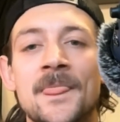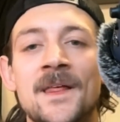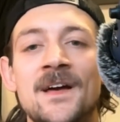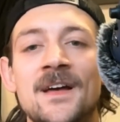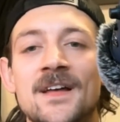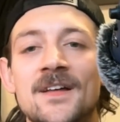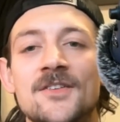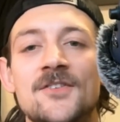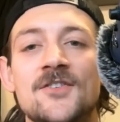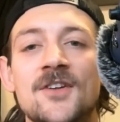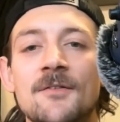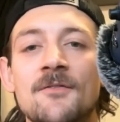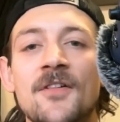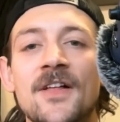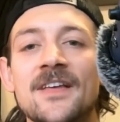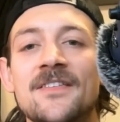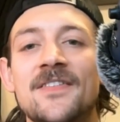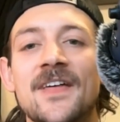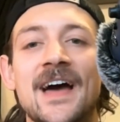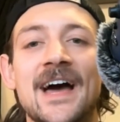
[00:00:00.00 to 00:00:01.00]
Stuff
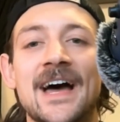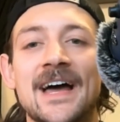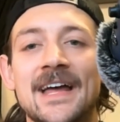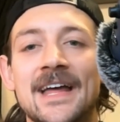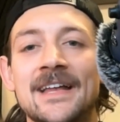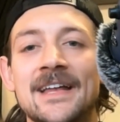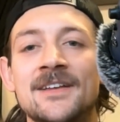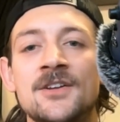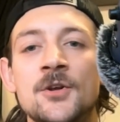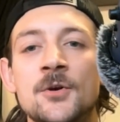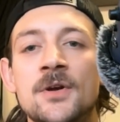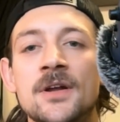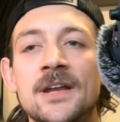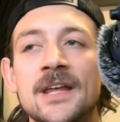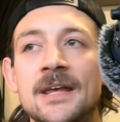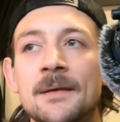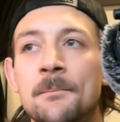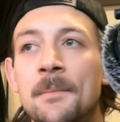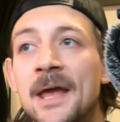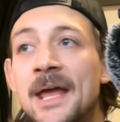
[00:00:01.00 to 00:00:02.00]
like that. And you could
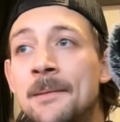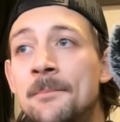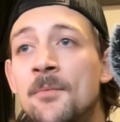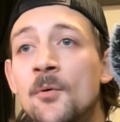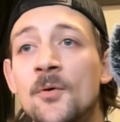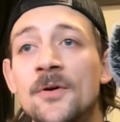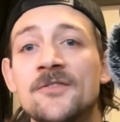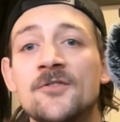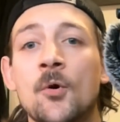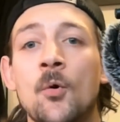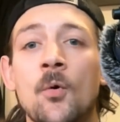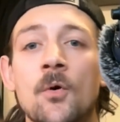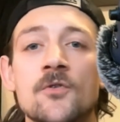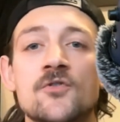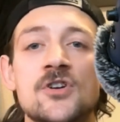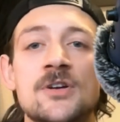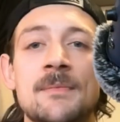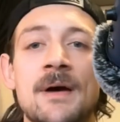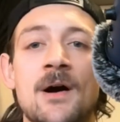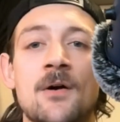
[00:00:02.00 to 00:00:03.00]
hit pain points or
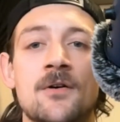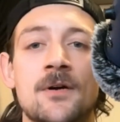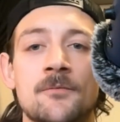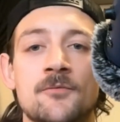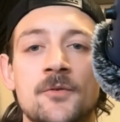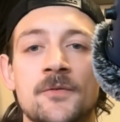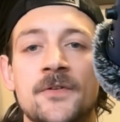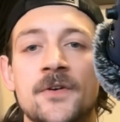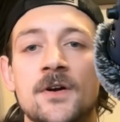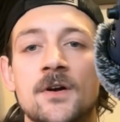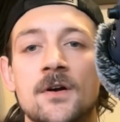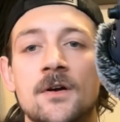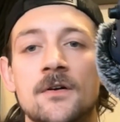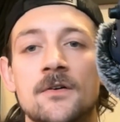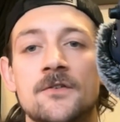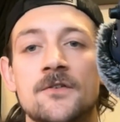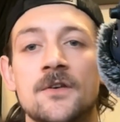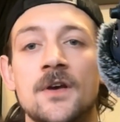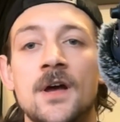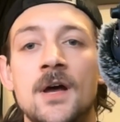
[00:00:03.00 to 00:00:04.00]
dream outcomes with your
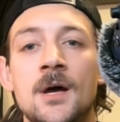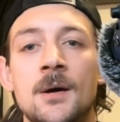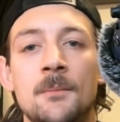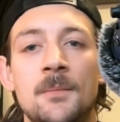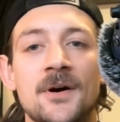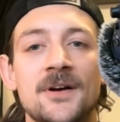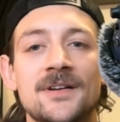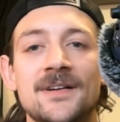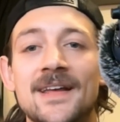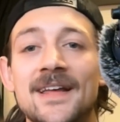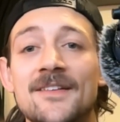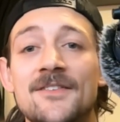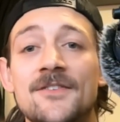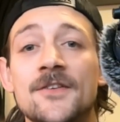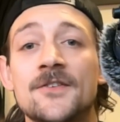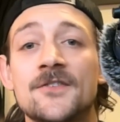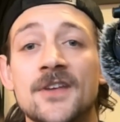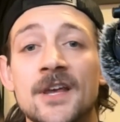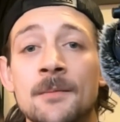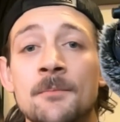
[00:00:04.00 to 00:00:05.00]
hooks. But it's the
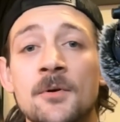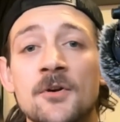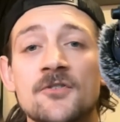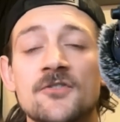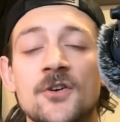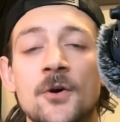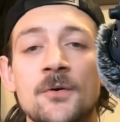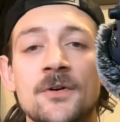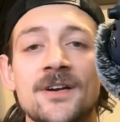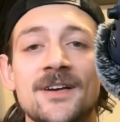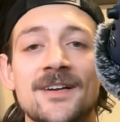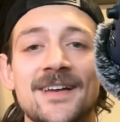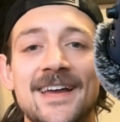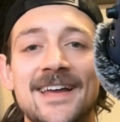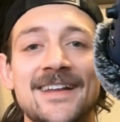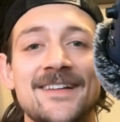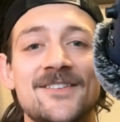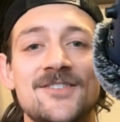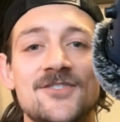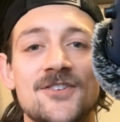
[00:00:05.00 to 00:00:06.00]
same persona
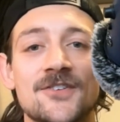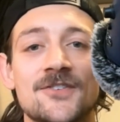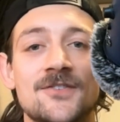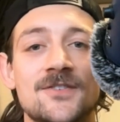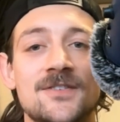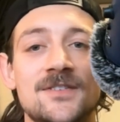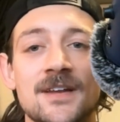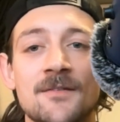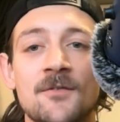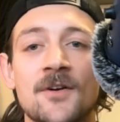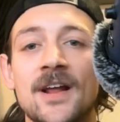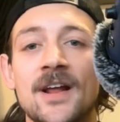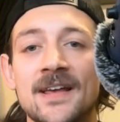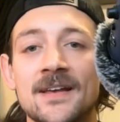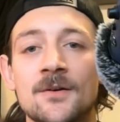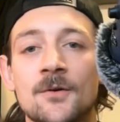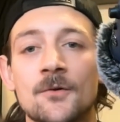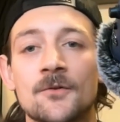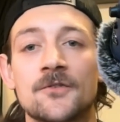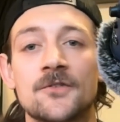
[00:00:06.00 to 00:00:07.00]
and it's just different
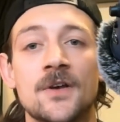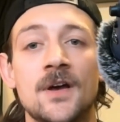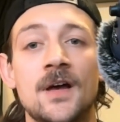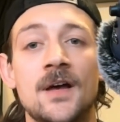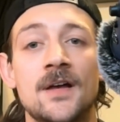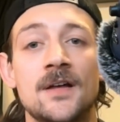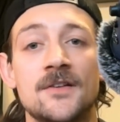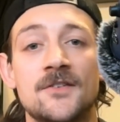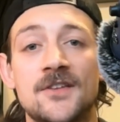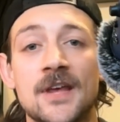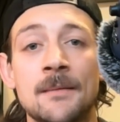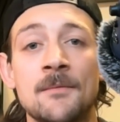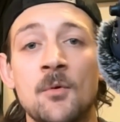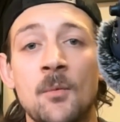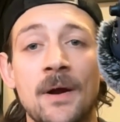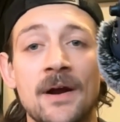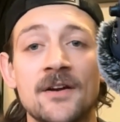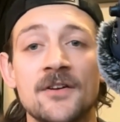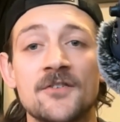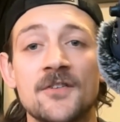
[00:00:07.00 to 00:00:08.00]
angles. Same
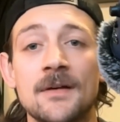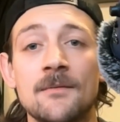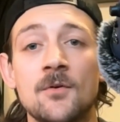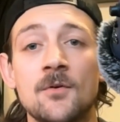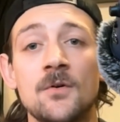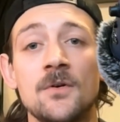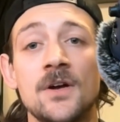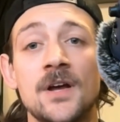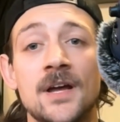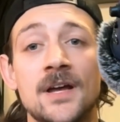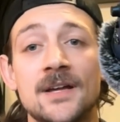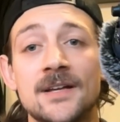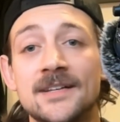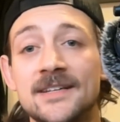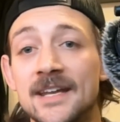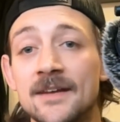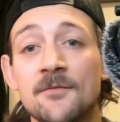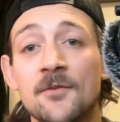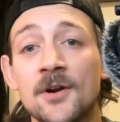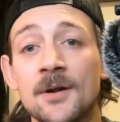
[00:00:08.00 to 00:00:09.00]
awareness level,
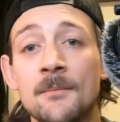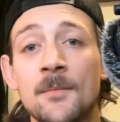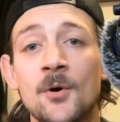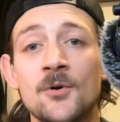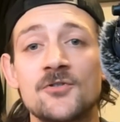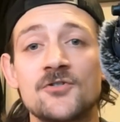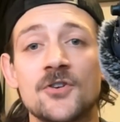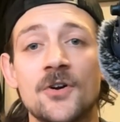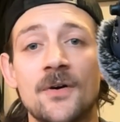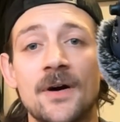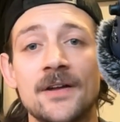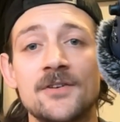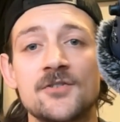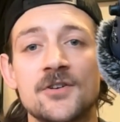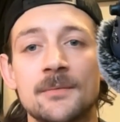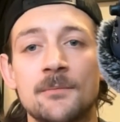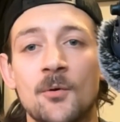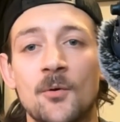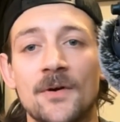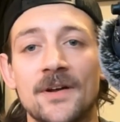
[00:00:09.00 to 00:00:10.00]
different emotional
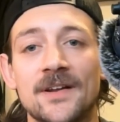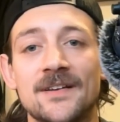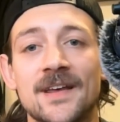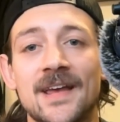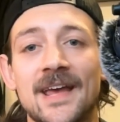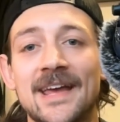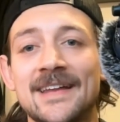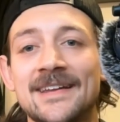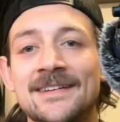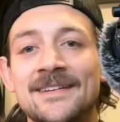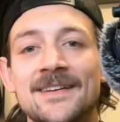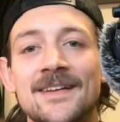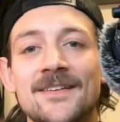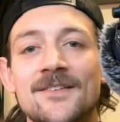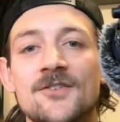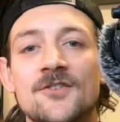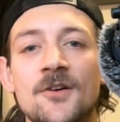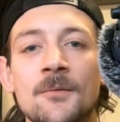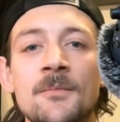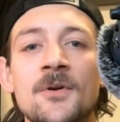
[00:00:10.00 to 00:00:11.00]
entry point. And
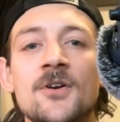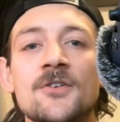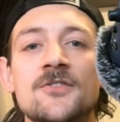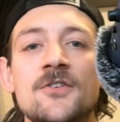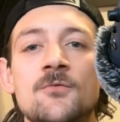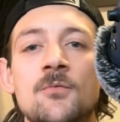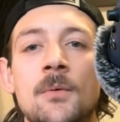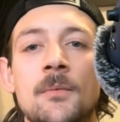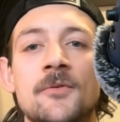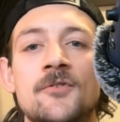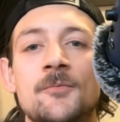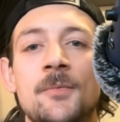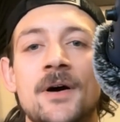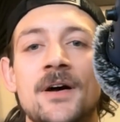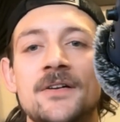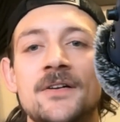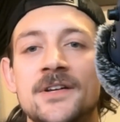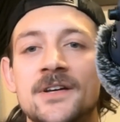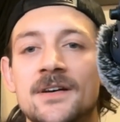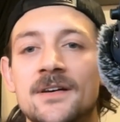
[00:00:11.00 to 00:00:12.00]
some nurses will
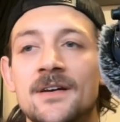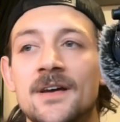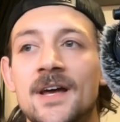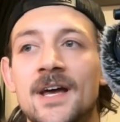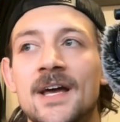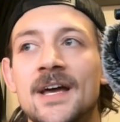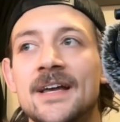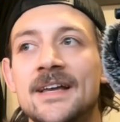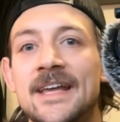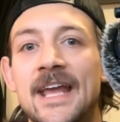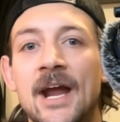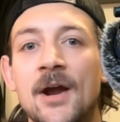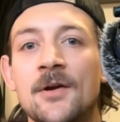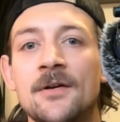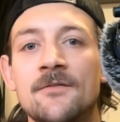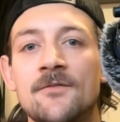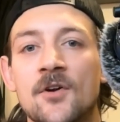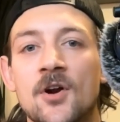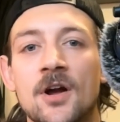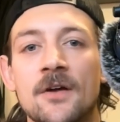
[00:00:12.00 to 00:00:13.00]
respond to
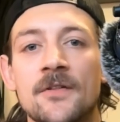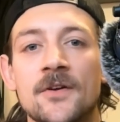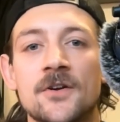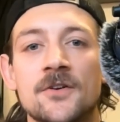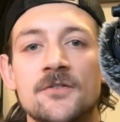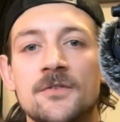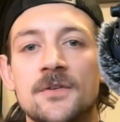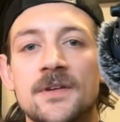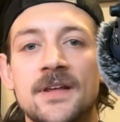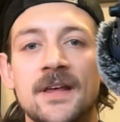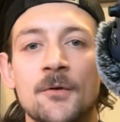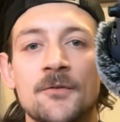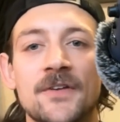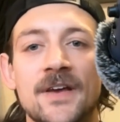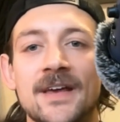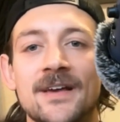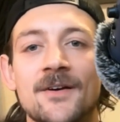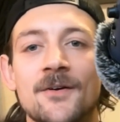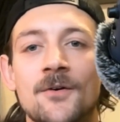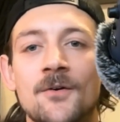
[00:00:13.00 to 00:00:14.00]
caring for others guilt
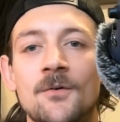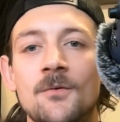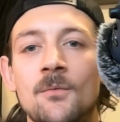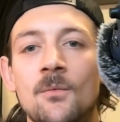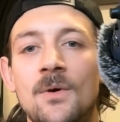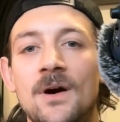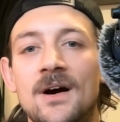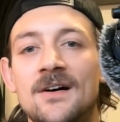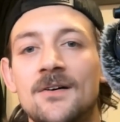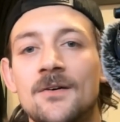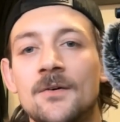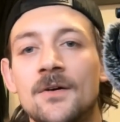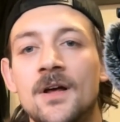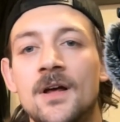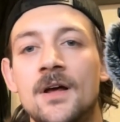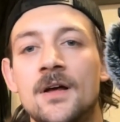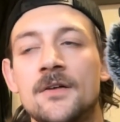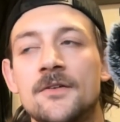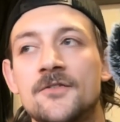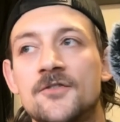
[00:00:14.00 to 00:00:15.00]
angle, while
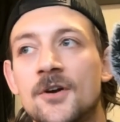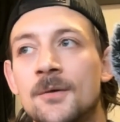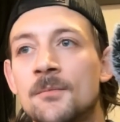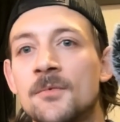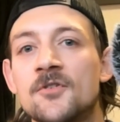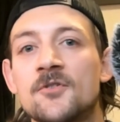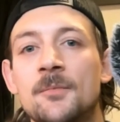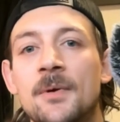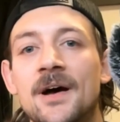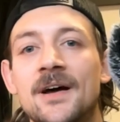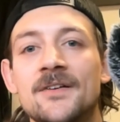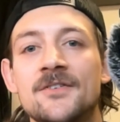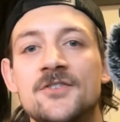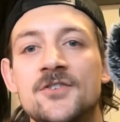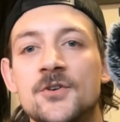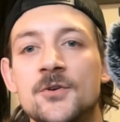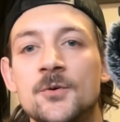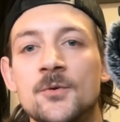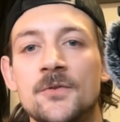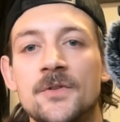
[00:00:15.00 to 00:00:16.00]
some respond
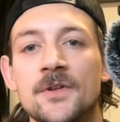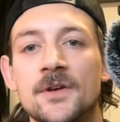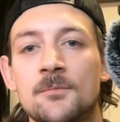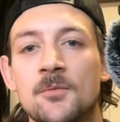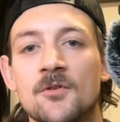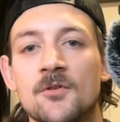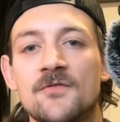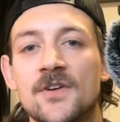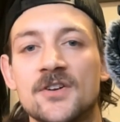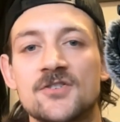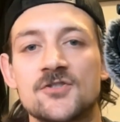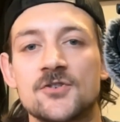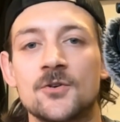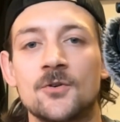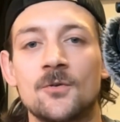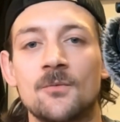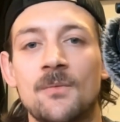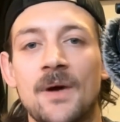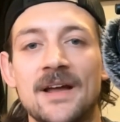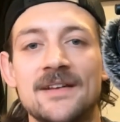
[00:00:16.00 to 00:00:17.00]
to the
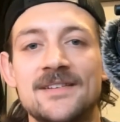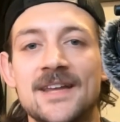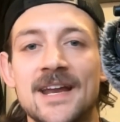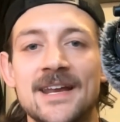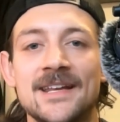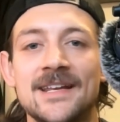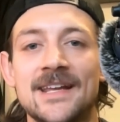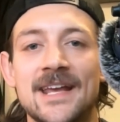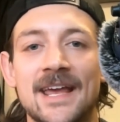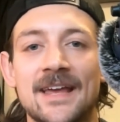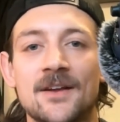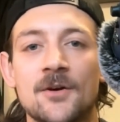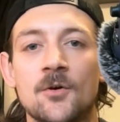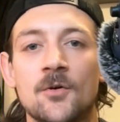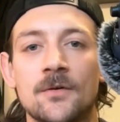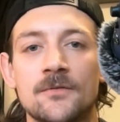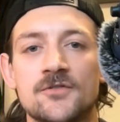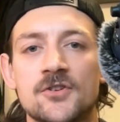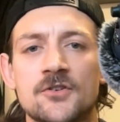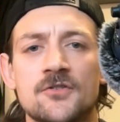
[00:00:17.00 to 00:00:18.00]
professional identity angle
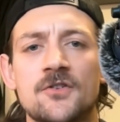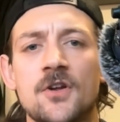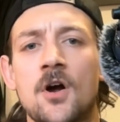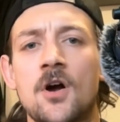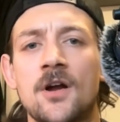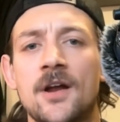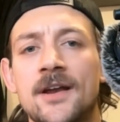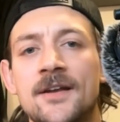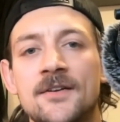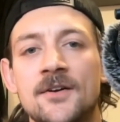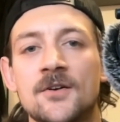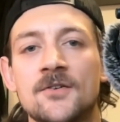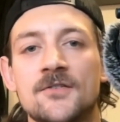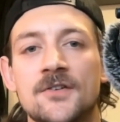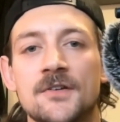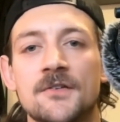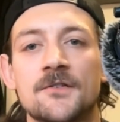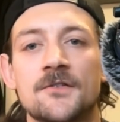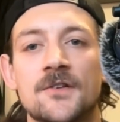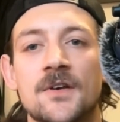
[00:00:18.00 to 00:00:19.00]
of just talking to
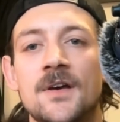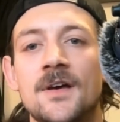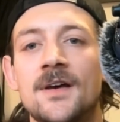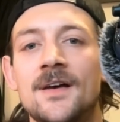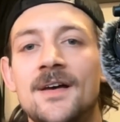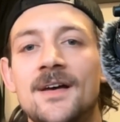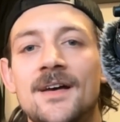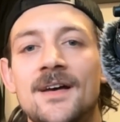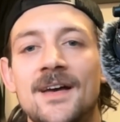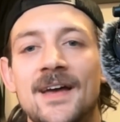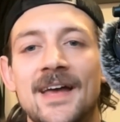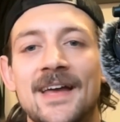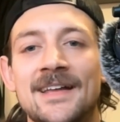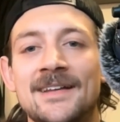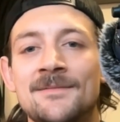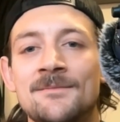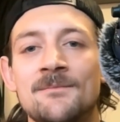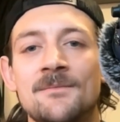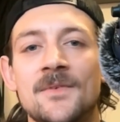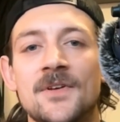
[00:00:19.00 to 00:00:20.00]
nurses.
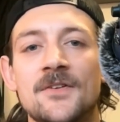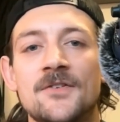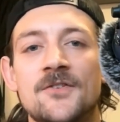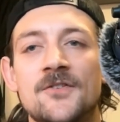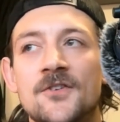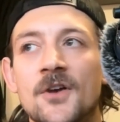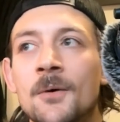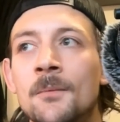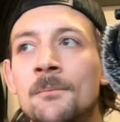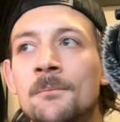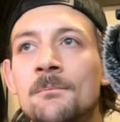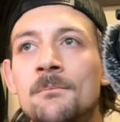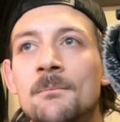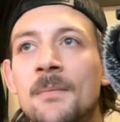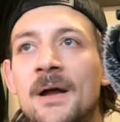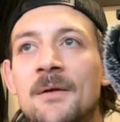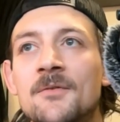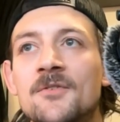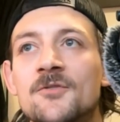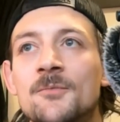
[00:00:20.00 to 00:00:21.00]
And some
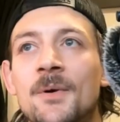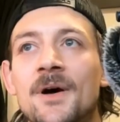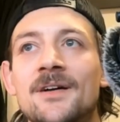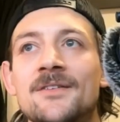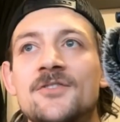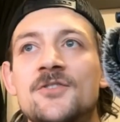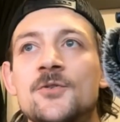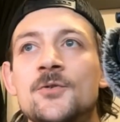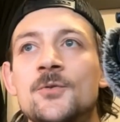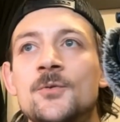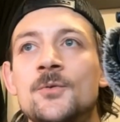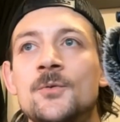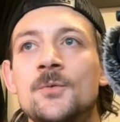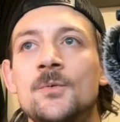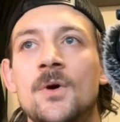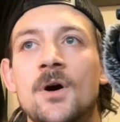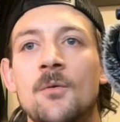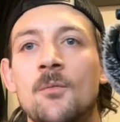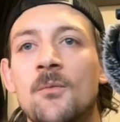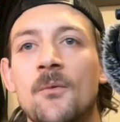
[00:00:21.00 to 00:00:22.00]
might respond
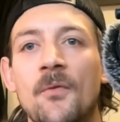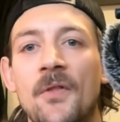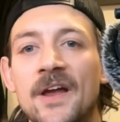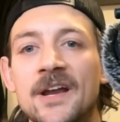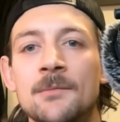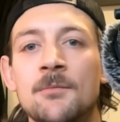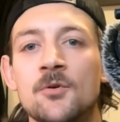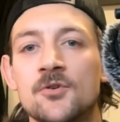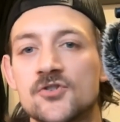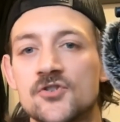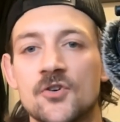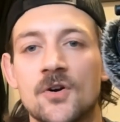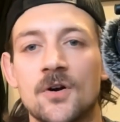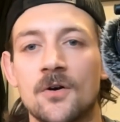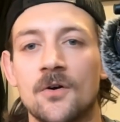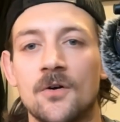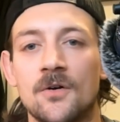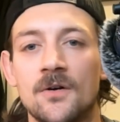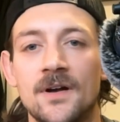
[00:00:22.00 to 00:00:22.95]
to a relatable struggle.